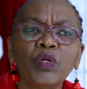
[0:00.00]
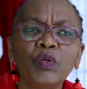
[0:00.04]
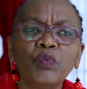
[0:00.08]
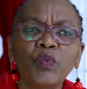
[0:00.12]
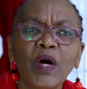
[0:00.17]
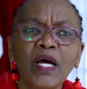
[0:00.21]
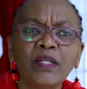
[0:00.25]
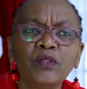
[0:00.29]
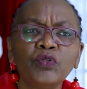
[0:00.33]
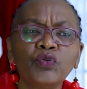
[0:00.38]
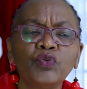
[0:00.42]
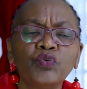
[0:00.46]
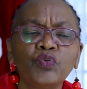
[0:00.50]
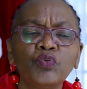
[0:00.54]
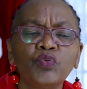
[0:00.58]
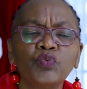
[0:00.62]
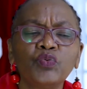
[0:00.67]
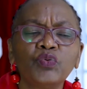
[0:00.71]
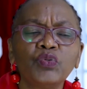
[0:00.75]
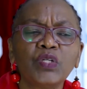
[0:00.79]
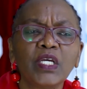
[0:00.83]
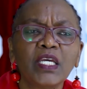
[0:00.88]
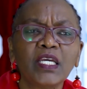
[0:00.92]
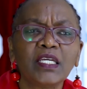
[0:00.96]
want
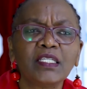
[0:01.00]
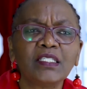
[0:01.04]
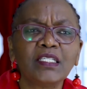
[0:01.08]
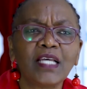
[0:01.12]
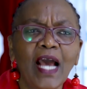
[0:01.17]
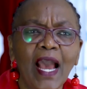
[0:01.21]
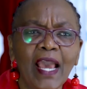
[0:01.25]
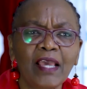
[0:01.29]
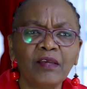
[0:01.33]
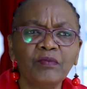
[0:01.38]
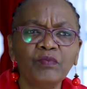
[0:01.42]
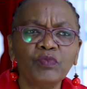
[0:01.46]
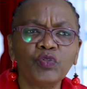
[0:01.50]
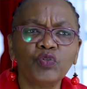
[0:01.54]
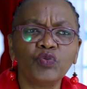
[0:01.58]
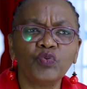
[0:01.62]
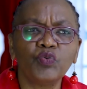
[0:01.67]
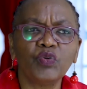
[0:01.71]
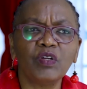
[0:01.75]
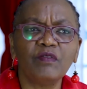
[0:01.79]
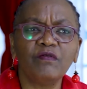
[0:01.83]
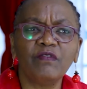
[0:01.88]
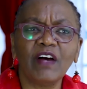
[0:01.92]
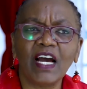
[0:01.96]
to take time
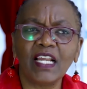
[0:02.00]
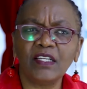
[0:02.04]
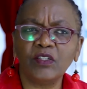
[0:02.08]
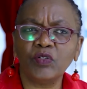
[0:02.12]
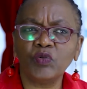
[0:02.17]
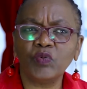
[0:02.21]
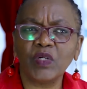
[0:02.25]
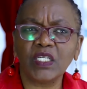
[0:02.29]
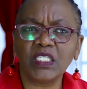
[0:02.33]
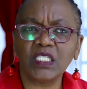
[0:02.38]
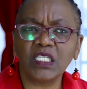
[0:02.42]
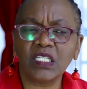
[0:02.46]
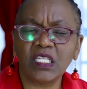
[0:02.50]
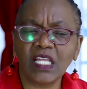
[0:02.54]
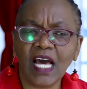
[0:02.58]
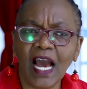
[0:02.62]
to evaluate